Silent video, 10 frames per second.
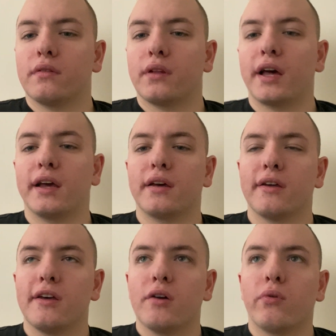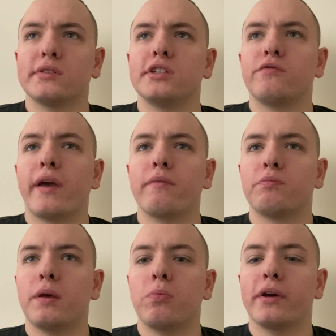Like, once these famous
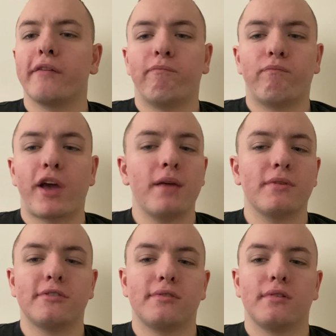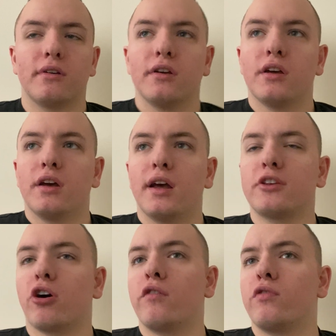people get famous,
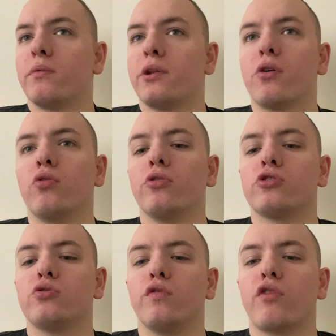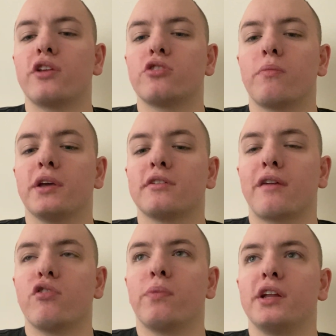it's hard for them to know who their true friends are because
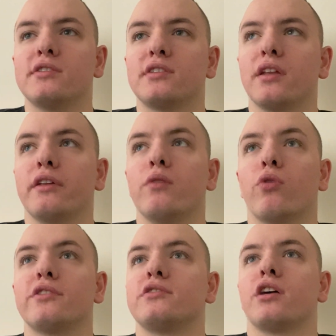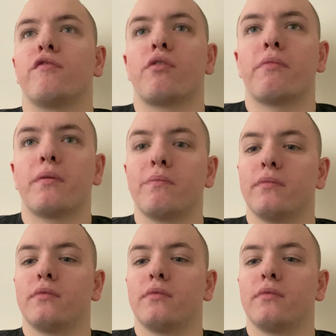everybody suddenly wants stuff from them.